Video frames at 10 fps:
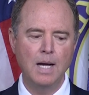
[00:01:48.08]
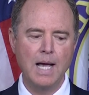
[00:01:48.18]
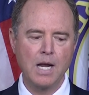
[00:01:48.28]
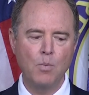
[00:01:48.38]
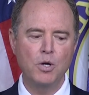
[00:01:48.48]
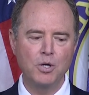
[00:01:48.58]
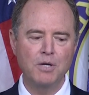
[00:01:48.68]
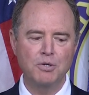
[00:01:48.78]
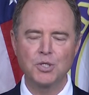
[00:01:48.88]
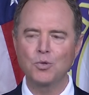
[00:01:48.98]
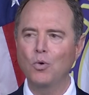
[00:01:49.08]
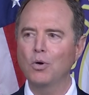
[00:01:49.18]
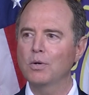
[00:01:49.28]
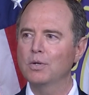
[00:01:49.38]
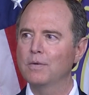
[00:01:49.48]
And I want to
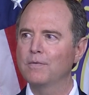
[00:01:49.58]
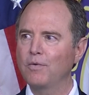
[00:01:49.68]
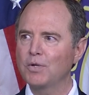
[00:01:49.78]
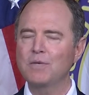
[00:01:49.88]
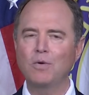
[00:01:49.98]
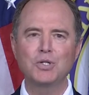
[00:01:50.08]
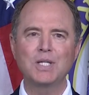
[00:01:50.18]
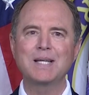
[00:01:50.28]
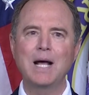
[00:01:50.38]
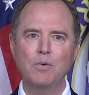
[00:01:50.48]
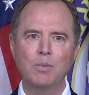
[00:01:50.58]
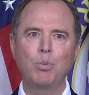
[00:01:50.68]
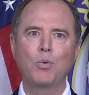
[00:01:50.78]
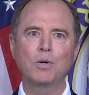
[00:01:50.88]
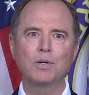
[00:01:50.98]
underscore, first of all, just how
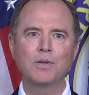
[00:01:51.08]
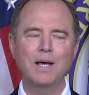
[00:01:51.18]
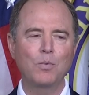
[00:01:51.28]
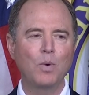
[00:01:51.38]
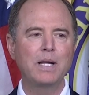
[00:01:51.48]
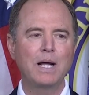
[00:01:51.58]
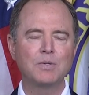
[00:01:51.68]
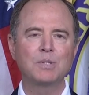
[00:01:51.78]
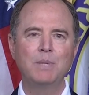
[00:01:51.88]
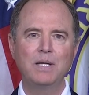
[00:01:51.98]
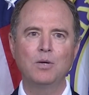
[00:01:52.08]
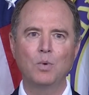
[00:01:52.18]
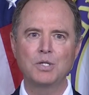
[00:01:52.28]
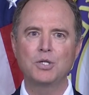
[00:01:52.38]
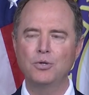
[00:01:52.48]
important that White House meeting
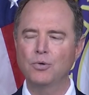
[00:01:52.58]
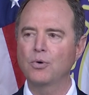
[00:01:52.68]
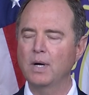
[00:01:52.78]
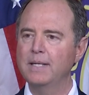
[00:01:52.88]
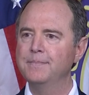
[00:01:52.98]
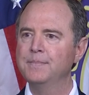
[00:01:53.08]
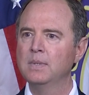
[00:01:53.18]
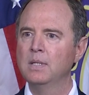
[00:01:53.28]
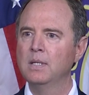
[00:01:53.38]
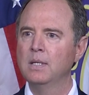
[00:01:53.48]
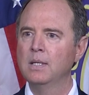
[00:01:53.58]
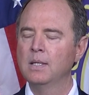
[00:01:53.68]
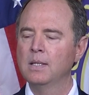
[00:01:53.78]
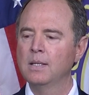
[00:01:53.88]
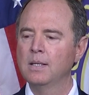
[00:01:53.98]
was to Ukraine.
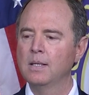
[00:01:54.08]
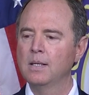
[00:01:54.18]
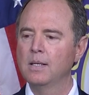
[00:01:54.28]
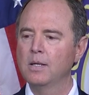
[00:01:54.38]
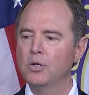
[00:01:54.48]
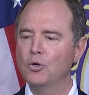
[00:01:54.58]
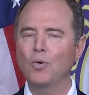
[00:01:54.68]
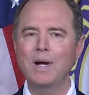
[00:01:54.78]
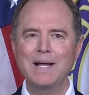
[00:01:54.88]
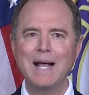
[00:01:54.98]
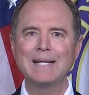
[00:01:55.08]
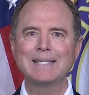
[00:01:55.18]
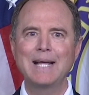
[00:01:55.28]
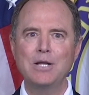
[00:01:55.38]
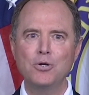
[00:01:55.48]
Ukraine
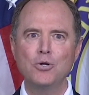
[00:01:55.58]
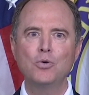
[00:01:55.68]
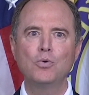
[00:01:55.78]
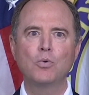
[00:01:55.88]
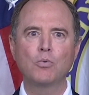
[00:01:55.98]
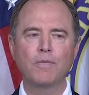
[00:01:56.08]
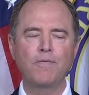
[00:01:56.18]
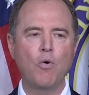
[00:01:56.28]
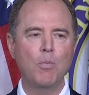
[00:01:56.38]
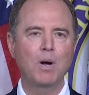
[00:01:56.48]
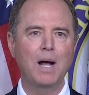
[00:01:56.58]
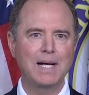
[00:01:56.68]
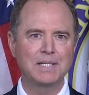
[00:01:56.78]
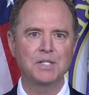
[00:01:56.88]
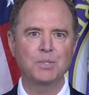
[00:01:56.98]
has a new reformer
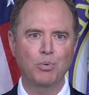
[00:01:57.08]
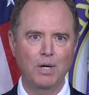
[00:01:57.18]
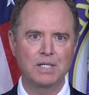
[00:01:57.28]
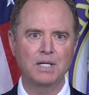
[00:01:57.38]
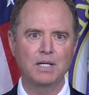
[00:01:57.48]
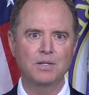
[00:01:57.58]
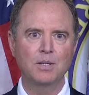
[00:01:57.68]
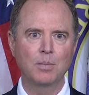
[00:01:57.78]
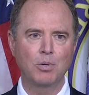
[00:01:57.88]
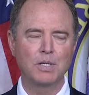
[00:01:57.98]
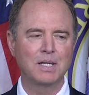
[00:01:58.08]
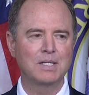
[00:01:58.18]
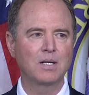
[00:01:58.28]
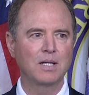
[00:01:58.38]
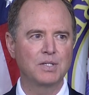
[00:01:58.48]
as its president,
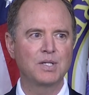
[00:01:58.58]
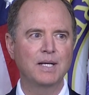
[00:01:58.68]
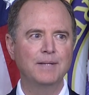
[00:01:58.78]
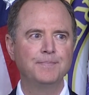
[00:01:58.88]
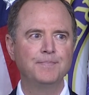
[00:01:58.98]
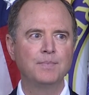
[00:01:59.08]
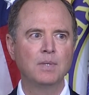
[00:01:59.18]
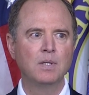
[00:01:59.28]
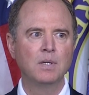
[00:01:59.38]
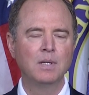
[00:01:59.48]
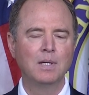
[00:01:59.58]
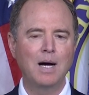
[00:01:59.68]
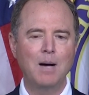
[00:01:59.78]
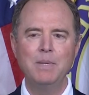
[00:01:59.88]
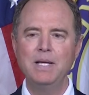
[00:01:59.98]
President Zelensky.
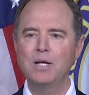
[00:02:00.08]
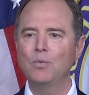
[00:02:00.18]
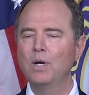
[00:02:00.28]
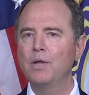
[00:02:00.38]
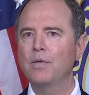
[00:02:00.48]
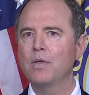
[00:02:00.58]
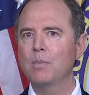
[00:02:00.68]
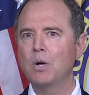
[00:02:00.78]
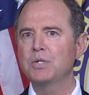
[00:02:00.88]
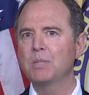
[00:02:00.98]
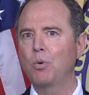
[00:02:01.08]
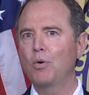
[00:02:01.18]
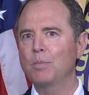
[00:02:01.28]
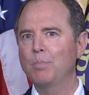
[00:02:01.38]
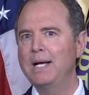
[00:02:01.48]
A meeting with the most
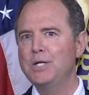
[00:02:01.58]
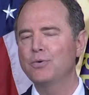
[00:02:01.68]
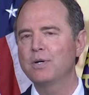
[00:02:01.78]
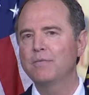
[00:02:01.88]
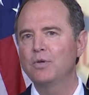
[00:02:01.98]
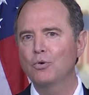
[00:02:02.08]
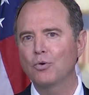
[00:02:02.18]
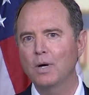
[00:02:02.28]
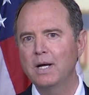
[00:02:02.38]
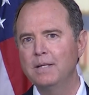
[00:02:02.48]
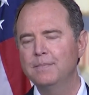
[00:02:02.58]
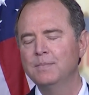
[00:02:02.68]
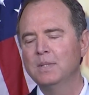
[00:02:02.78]
important patron of Ukraine,